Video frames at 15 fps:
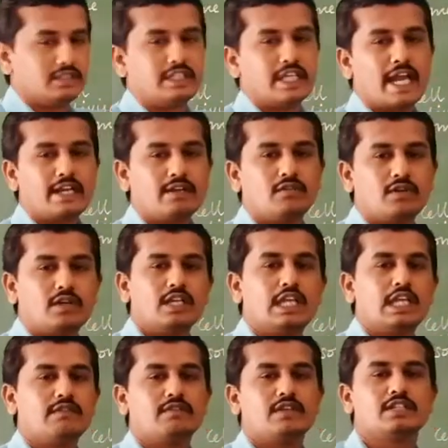then
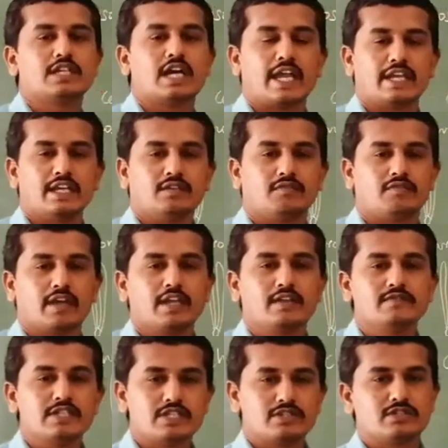only we identify
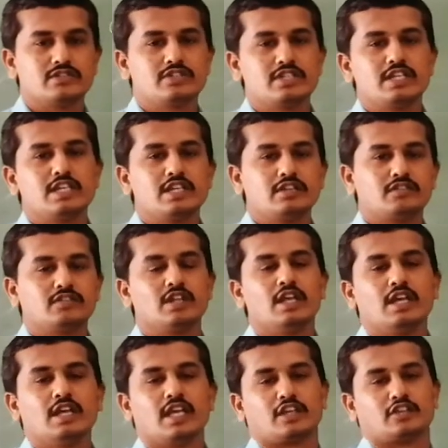which gene is
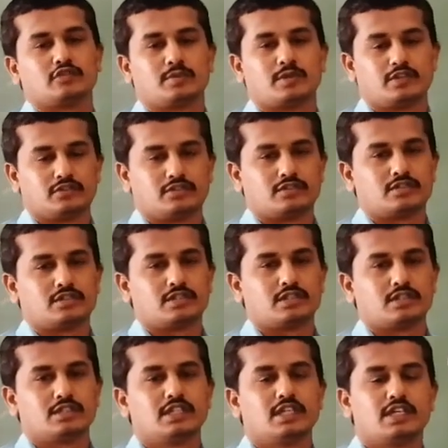expressed,
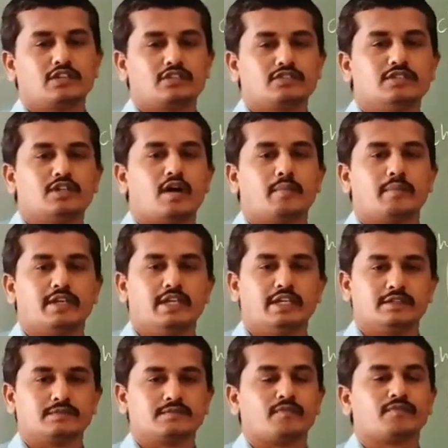that is
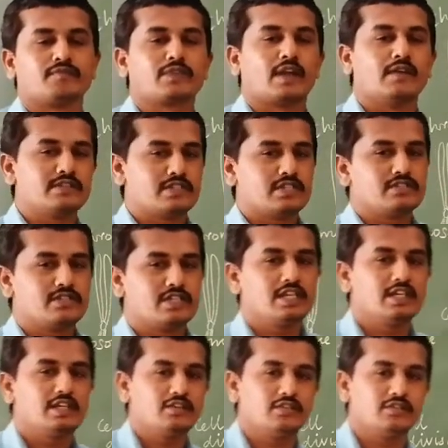dominant, which
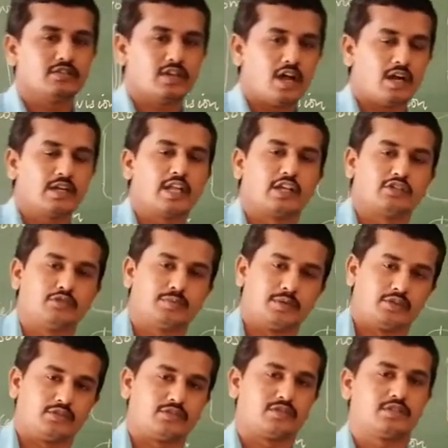gene is not
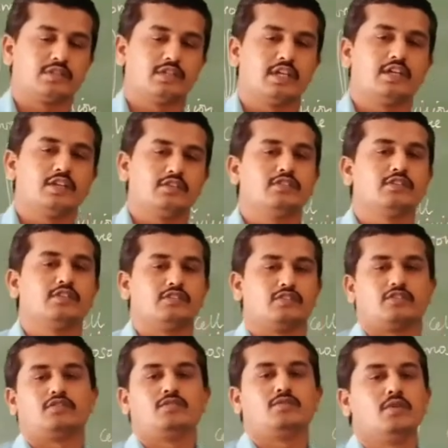expressed, that is
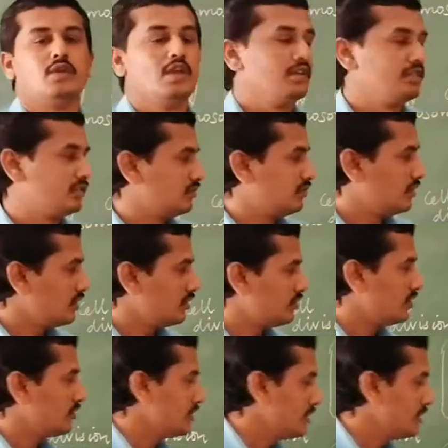recessive. So, first we